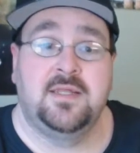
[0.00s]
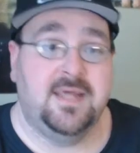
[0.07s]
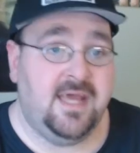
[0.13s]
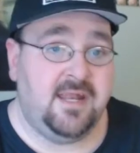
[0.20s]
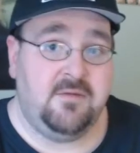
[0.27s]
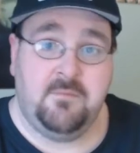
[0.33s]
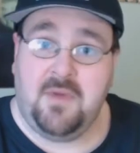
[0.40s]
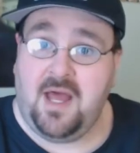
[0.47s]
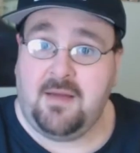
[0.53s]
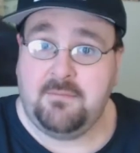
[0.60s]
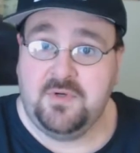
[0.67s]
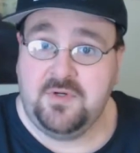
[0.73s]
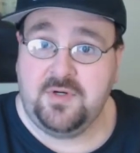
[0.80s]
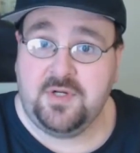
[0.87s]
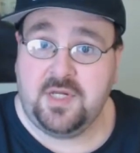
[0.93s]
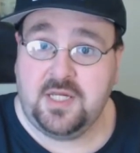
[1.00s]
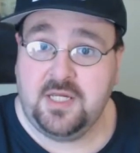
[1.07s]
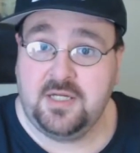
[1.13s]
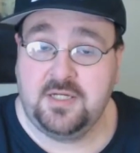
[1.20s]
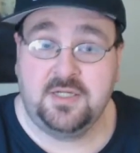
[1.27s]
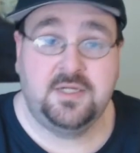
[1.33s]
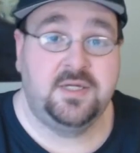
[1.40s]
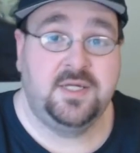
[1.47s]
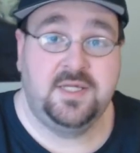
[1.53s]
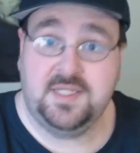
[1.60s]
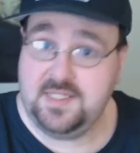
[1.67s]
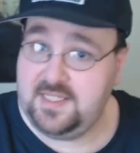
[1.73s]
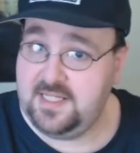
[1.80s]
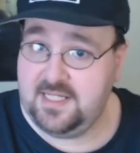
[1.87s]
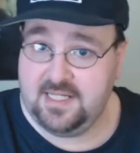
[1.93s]
That in my book
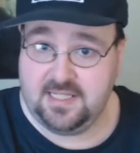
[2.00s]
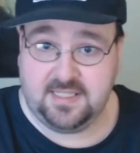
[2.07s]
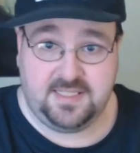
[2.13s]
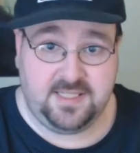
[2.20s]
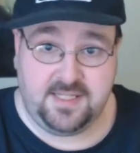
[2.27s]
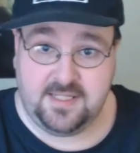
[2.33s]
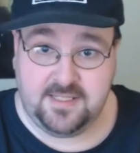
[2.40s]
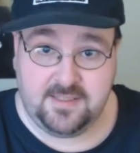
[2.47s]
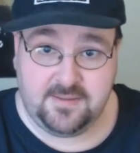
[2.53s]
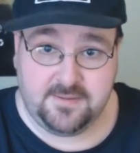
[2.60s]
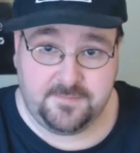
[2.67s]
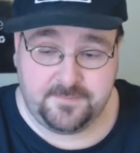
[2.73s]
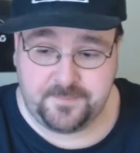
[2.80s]
is a 10 out of 10.